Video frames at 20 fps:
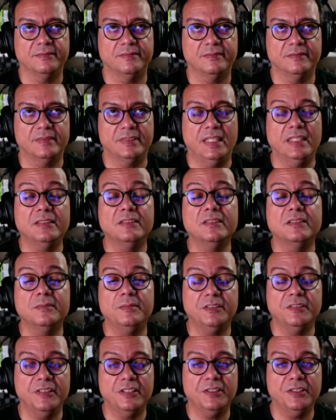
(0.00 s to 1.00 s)
tends to
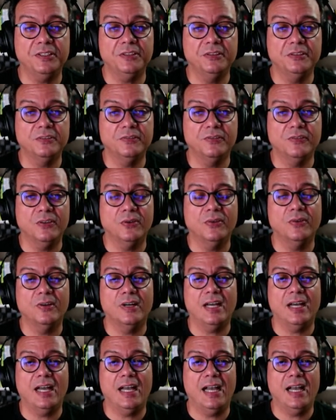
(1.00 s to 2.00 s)
be very useful,
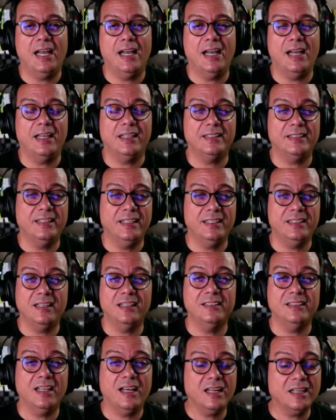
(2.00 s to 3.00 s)
there are
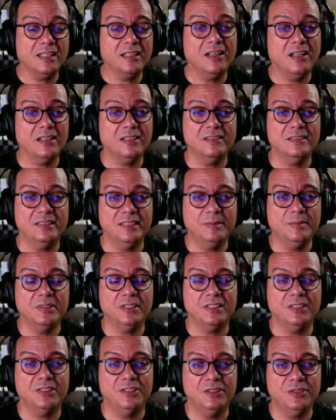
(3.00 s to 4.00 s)
not a lot of teams that
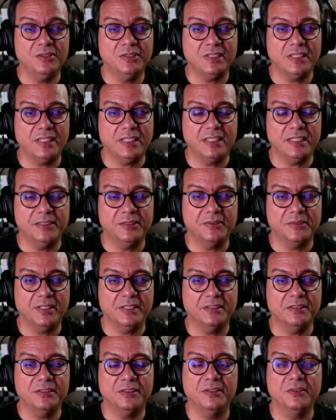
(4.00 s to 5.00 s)
are using it, right?
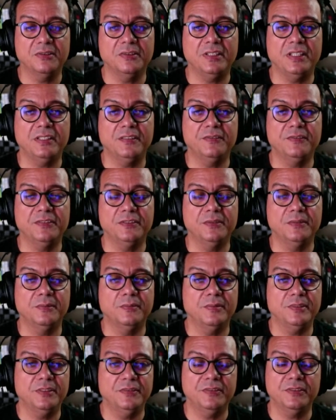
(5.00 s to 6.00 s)
So if you
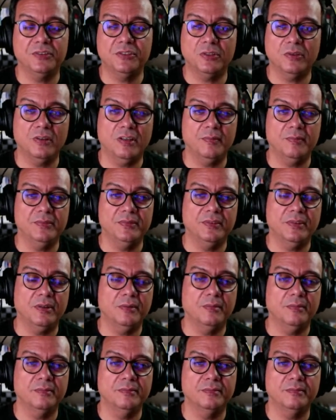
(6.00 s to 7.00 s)
show up
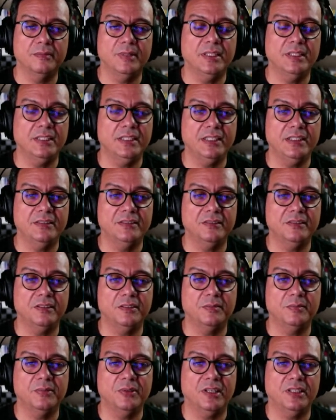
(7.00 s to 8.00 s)
on Monday to your
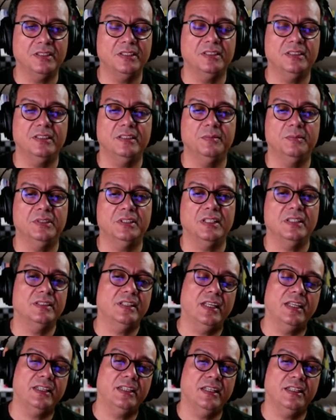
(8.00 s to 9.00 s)
project team and says,
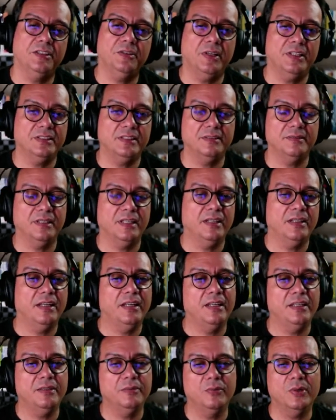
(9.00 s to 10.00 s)
hey, and you ask them like,
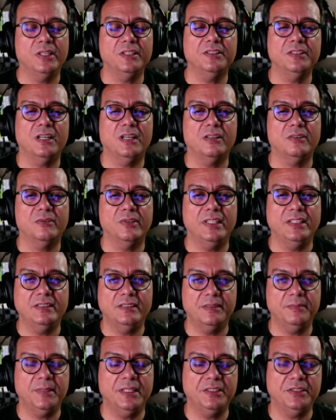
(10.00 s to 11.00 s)
hey, where's our
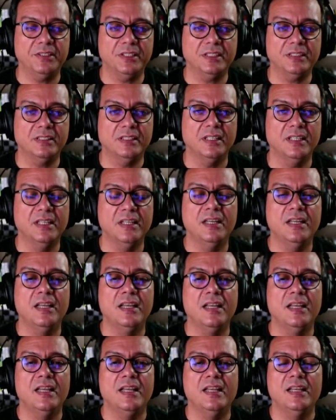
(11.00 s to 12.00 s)
RACI matrix?
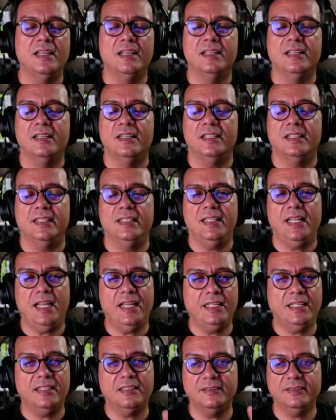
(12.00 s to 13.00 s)
9
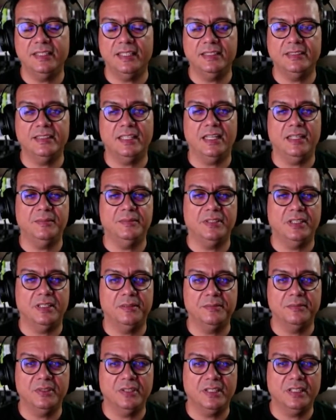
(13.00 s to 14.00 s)
out of 10 times,
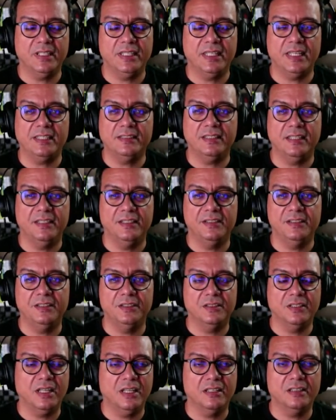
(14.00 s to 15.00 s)
I'm gonna guess that you're
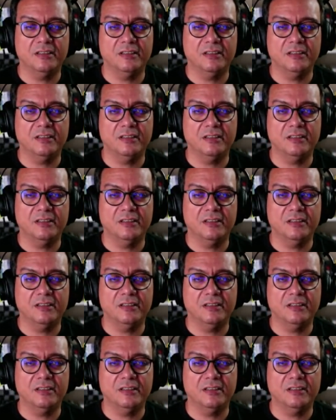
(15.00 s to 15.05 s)
not gonna